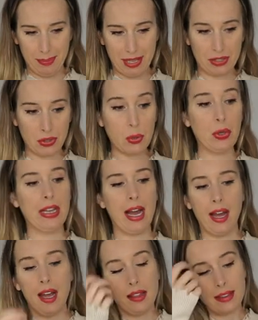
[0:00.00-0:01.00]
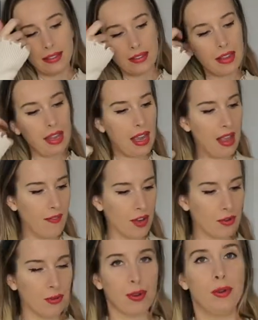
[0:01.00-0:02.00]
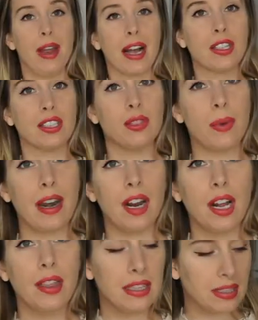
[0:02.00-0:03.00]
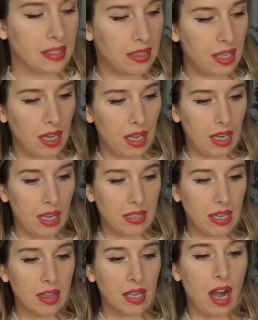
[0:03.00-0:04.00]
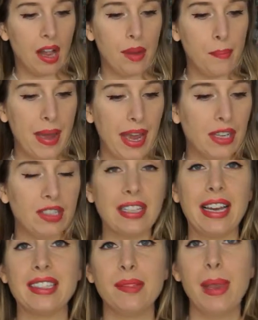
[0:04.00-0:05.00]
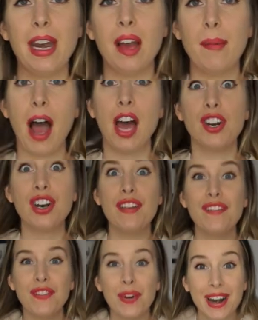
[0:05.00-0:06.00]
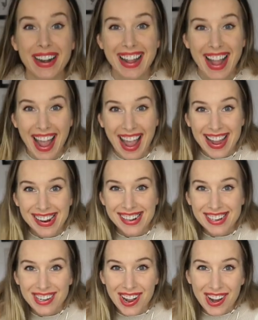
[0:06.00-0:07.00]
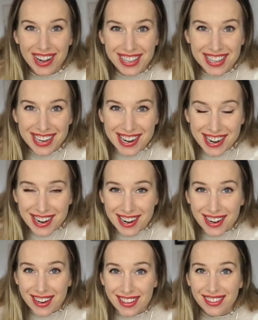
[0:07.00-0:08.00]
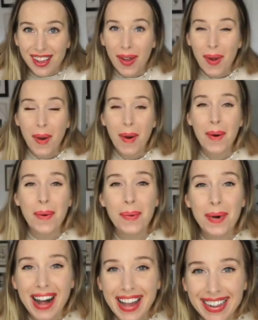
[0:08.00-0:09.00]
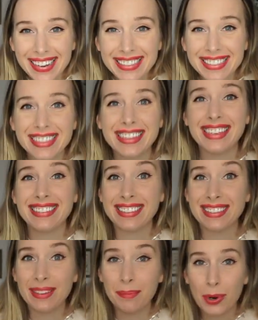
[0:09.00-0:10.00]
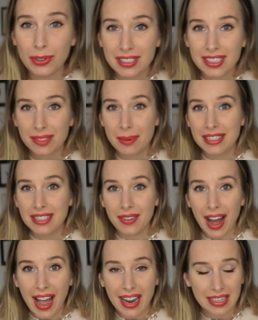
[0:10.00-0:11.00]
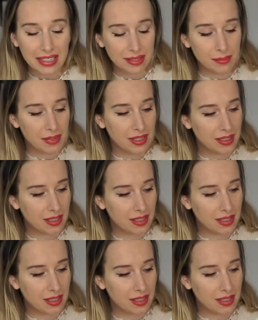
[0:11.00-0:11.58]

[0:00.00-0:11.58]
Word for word: Pistola. This is the Eva crew neck sweater. This is in the color beige size medium, $148. What? This is the most expensive item?